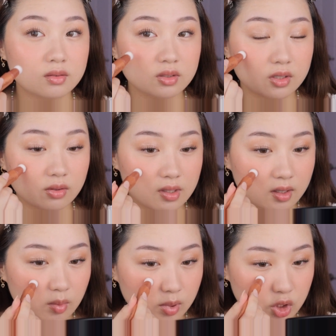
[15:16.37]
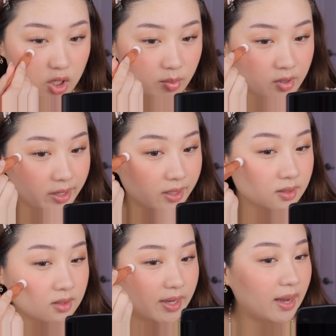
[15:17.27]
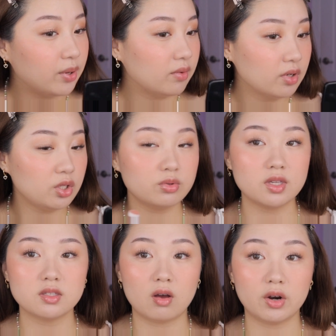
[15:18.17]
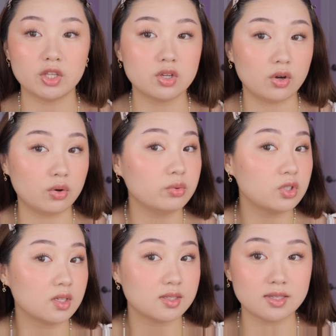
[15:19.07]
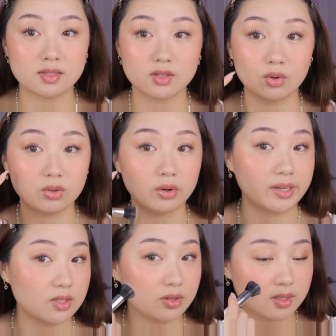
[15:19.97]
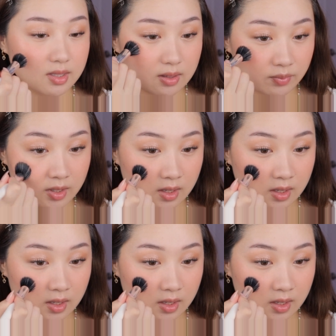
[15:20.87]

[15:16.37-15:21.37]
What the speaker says: So it's like a blush topper, I guess. But yeah, I would never use this on its own just because it's so glowy, as you can see.